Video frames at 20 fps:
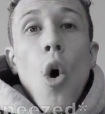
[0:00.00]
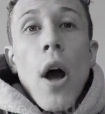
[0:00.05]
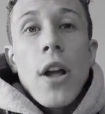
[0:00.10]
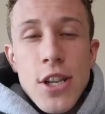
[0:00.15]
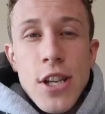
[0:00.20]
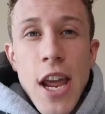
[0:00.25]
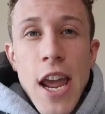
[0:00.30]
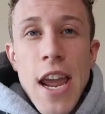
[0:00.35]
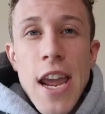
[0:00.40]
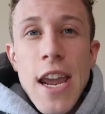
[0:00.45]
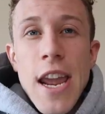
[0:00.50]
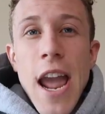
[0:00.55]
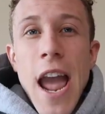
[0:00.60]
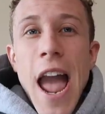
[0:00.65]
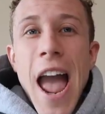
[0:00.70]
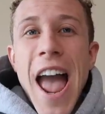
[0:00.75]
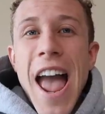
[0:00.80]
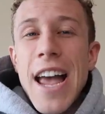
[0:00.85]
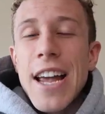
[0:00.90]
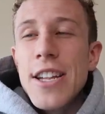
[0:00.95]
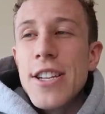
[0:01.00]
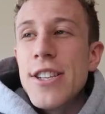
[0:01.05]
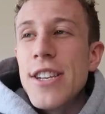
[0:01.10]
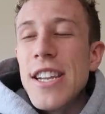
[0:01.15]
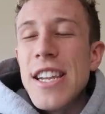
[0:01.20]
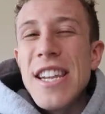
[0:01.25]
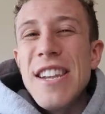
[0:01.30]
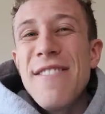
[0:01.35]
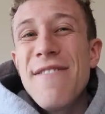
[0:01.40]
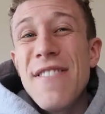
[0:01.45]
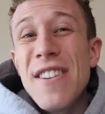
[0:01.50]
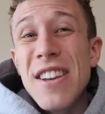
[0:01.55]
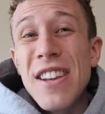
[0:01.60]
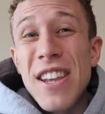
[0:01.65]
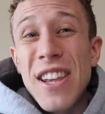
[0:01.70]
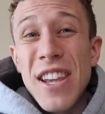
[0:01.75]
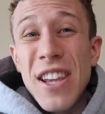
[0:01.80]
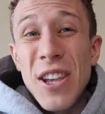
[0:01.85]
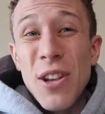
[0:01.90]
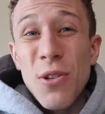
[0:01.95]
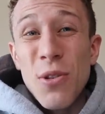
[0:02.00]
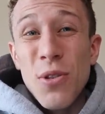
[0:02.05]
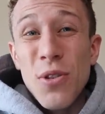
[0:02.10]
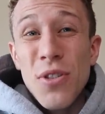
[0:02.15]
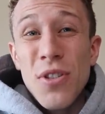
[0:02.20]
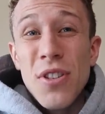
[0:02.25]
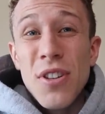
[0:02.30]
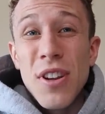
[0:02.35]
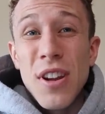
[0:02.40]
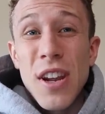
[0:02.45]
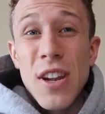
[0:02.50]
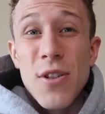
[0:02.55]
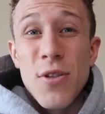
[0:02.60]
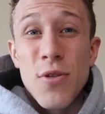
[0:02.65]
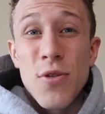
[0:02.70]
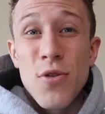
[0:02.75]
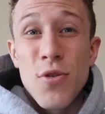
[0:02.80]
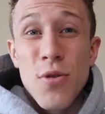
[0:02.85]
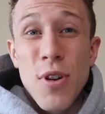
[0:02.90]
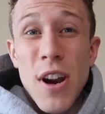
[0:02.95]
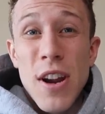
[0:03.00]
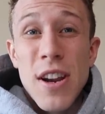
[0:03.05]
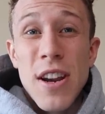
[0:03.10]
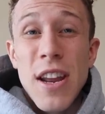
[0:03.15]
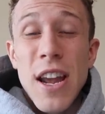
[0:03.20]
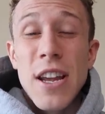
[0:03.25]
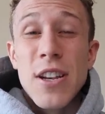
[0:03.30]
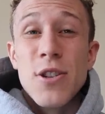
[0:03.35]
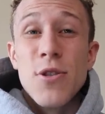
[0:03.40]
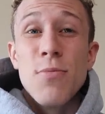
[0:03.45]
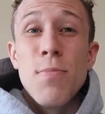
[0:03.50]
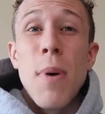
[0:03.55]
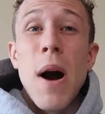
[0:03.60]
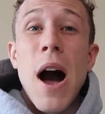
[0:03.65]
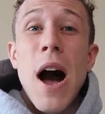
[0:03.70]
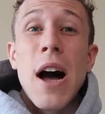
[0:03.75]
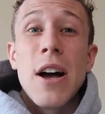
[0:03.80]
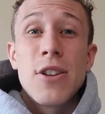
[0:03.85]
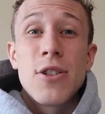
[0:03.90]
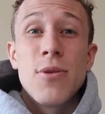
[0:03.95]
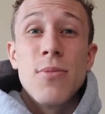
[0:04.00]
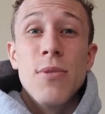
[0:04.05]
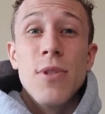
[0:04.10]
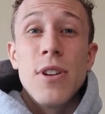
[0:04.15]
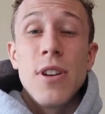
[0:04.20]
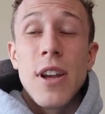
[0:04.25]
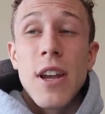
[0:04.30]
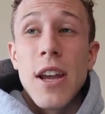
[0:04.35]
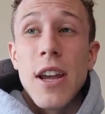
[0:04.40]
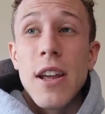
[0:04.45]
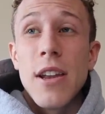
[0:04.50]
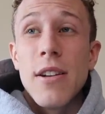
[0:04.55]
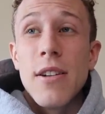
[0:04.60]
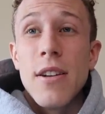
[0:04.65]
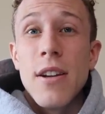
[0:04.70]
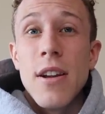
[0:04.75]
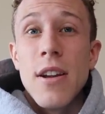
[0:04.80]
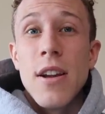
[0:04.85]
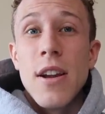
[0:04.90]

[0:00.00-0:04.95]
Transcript: stay as even-keeled in your training as you possibly can.